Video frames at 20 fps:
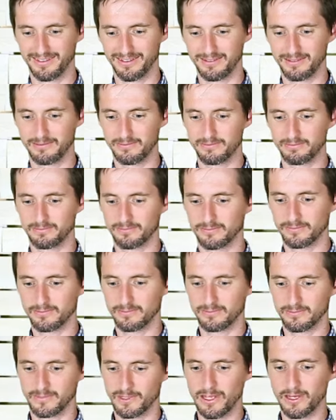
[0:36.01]
When people
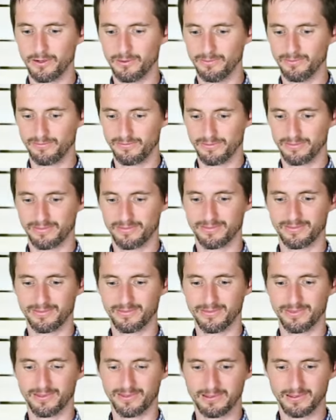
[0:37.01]
pick the wrong
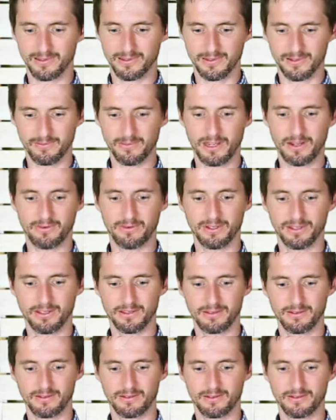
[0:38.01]
pet reptile, the
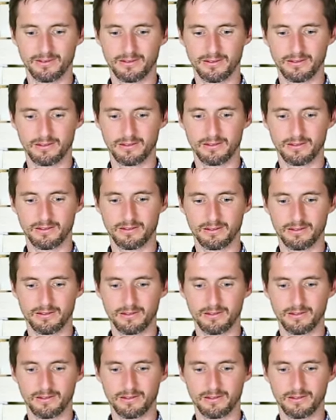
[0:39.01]
person, the